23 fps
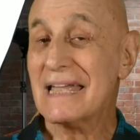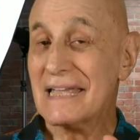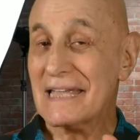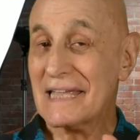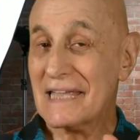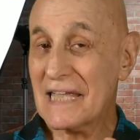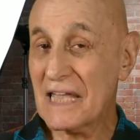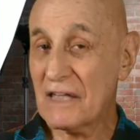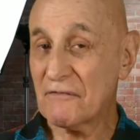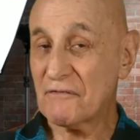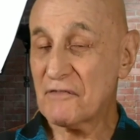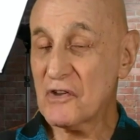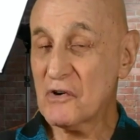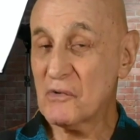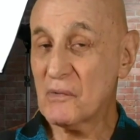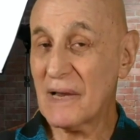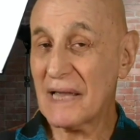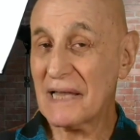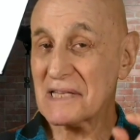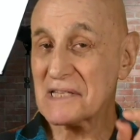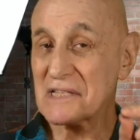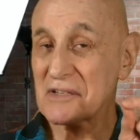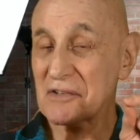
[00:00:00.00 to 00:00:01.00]
If you
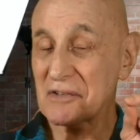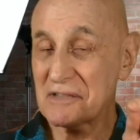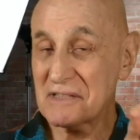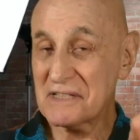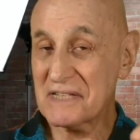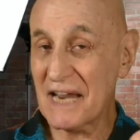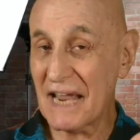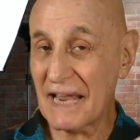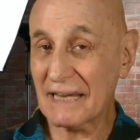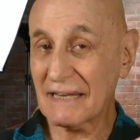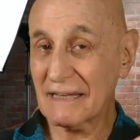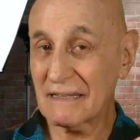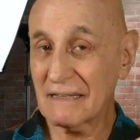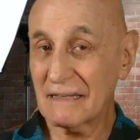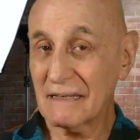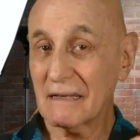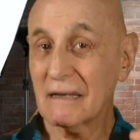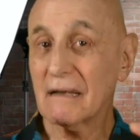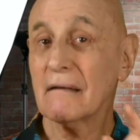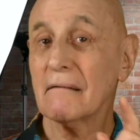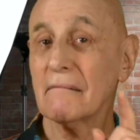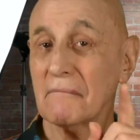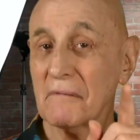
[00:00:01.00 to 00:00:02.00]
answer tech,
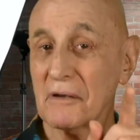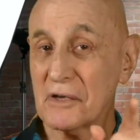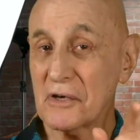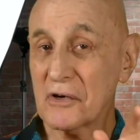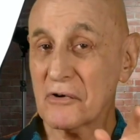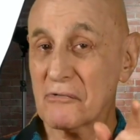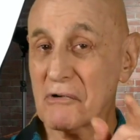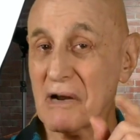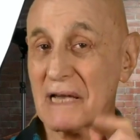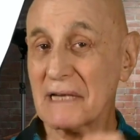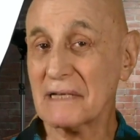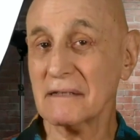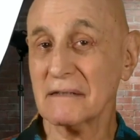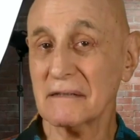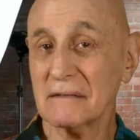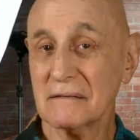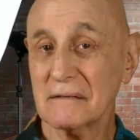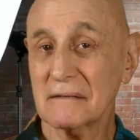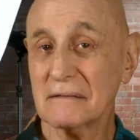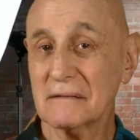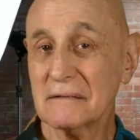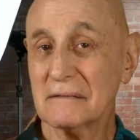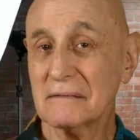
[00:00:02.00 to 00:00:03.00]
you're right.
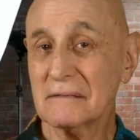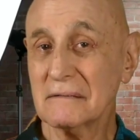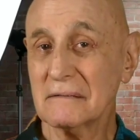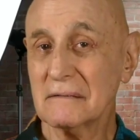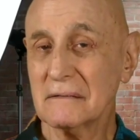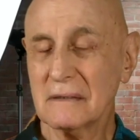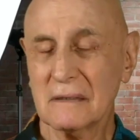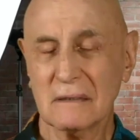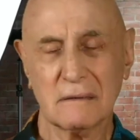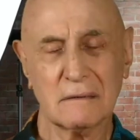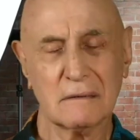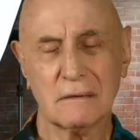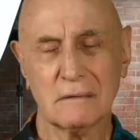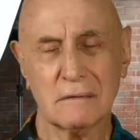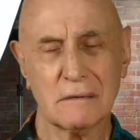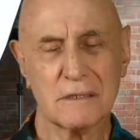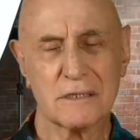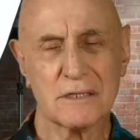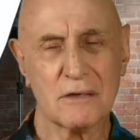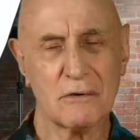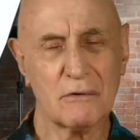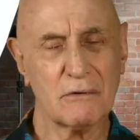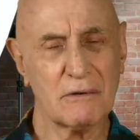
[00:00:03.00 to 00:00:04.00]

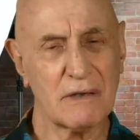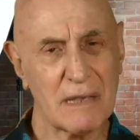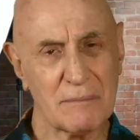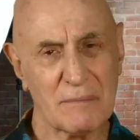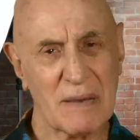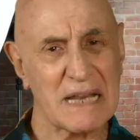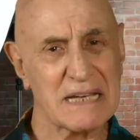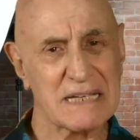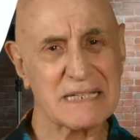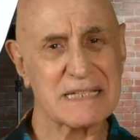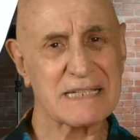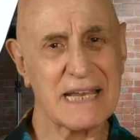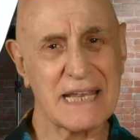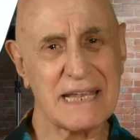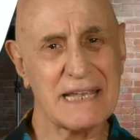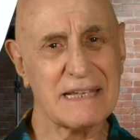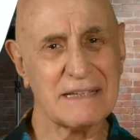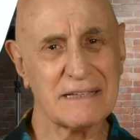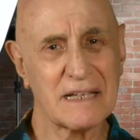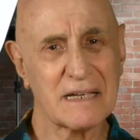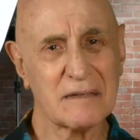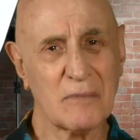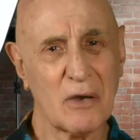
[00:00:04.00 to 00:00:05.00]
So am I
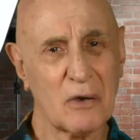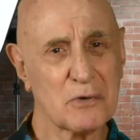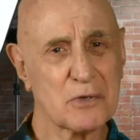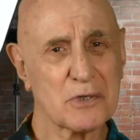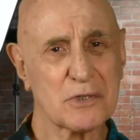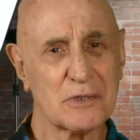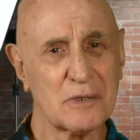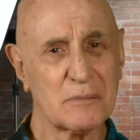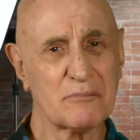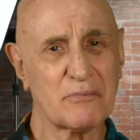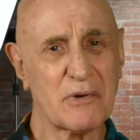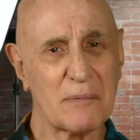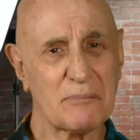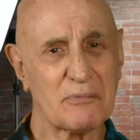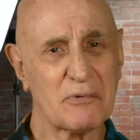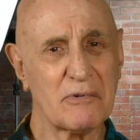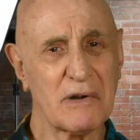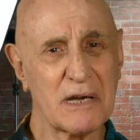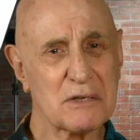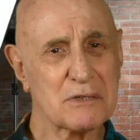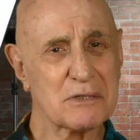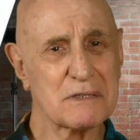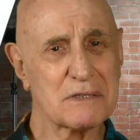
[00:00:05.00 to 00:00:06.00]
saying that emotional
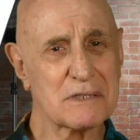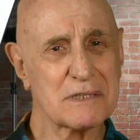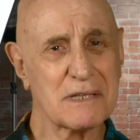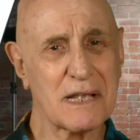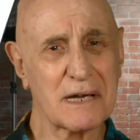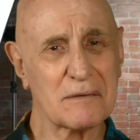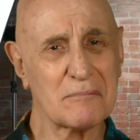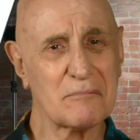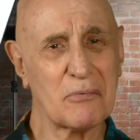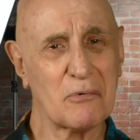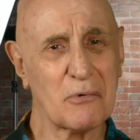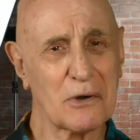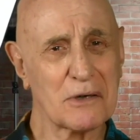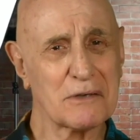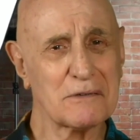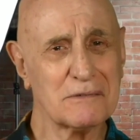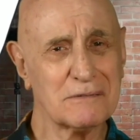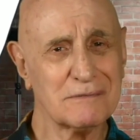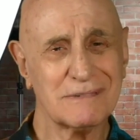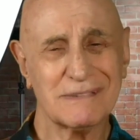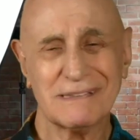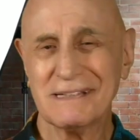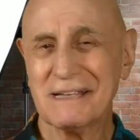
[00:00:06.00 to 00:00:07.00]
preparation is not
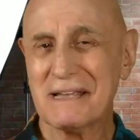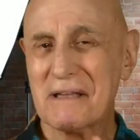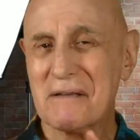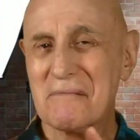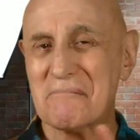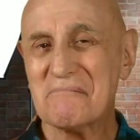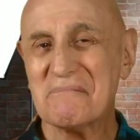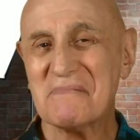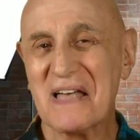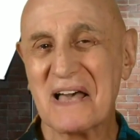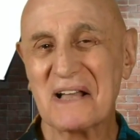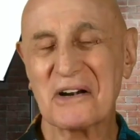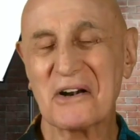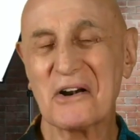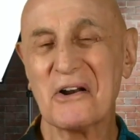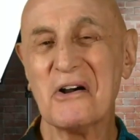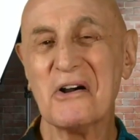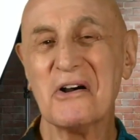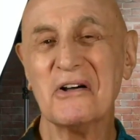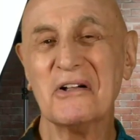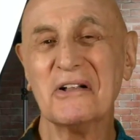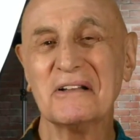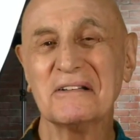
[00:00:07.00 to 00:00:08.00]
important? Not at
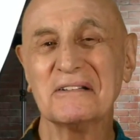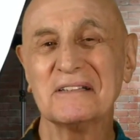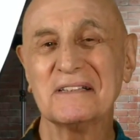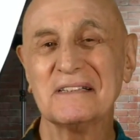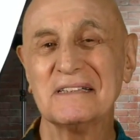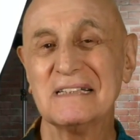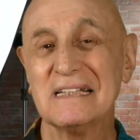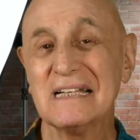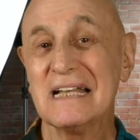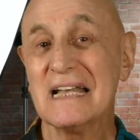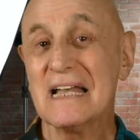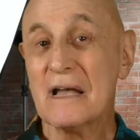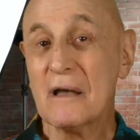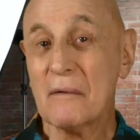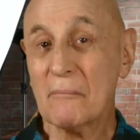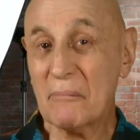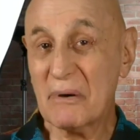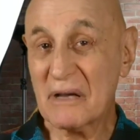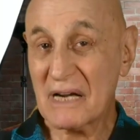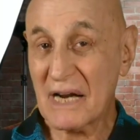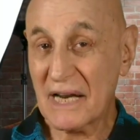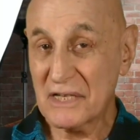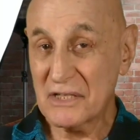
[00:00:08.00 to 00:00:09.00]
all.
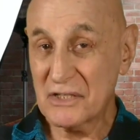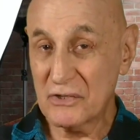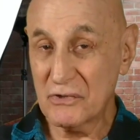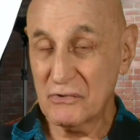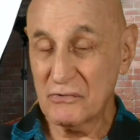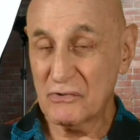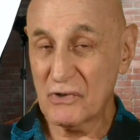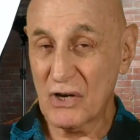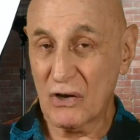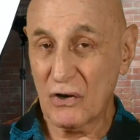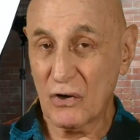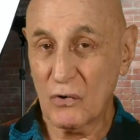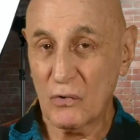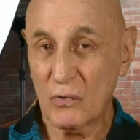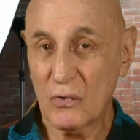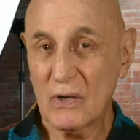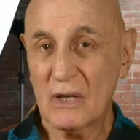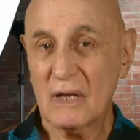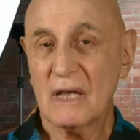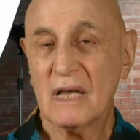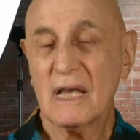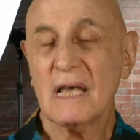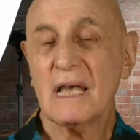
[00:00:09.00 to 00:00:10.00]
But I do know
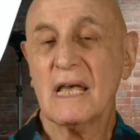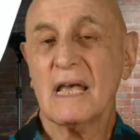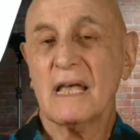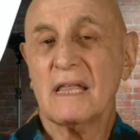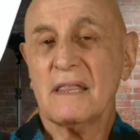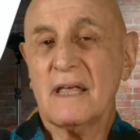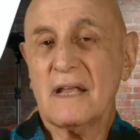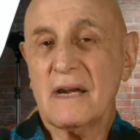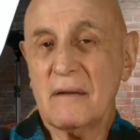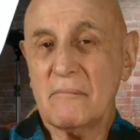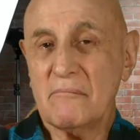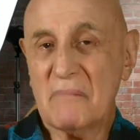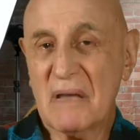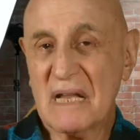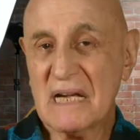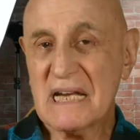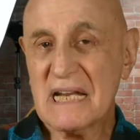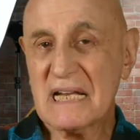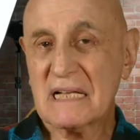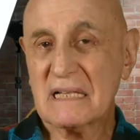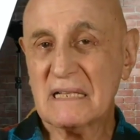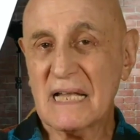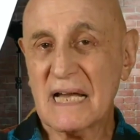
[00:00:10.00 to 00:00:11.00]
that in
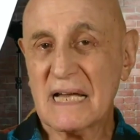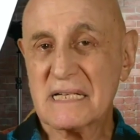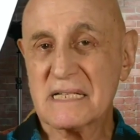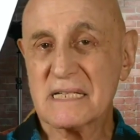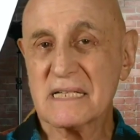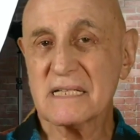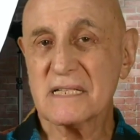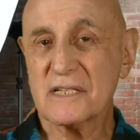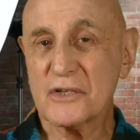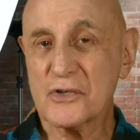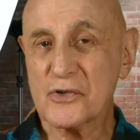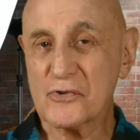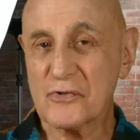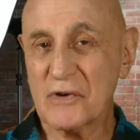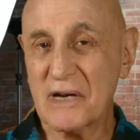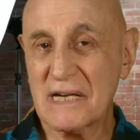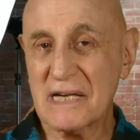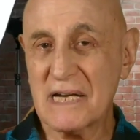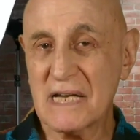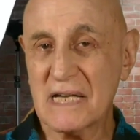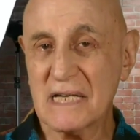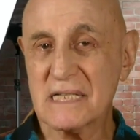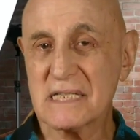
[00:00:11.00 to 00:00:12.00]
many classes and
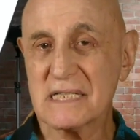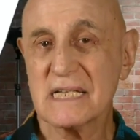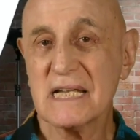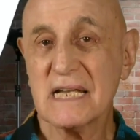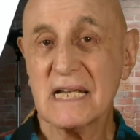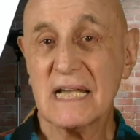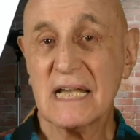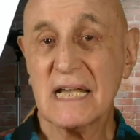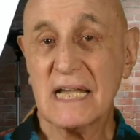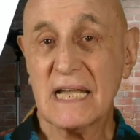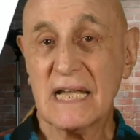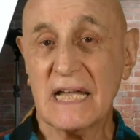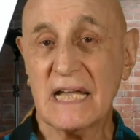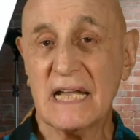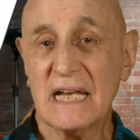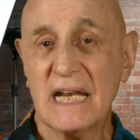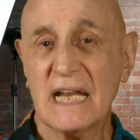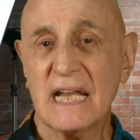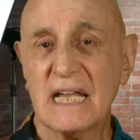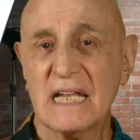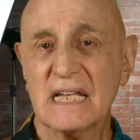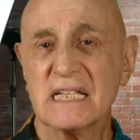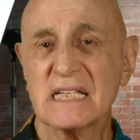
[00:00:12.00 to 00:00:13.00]
trainings, it
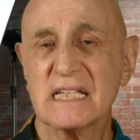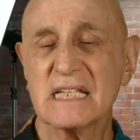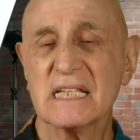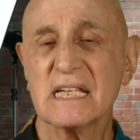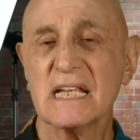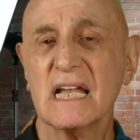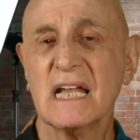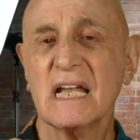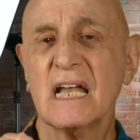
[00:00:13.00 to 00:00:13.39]
is